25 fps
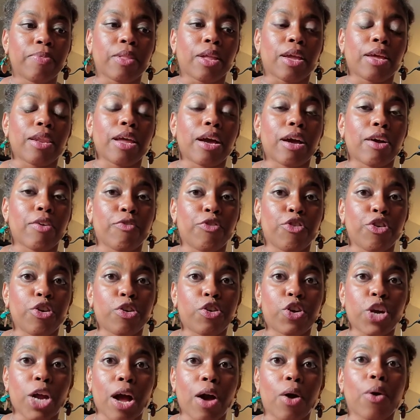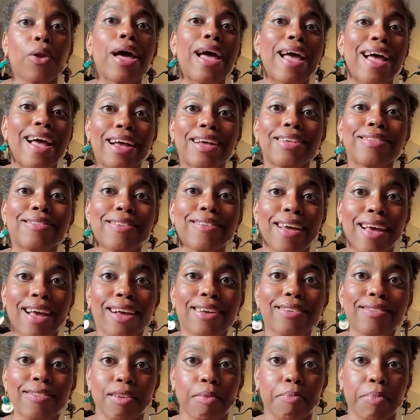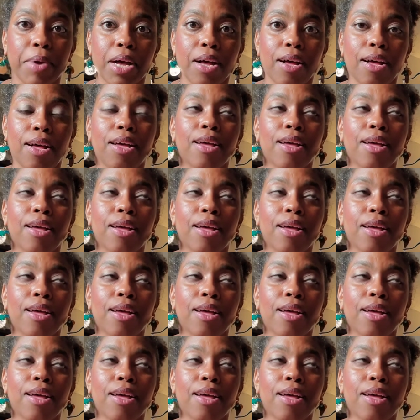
Now if your child has eczema,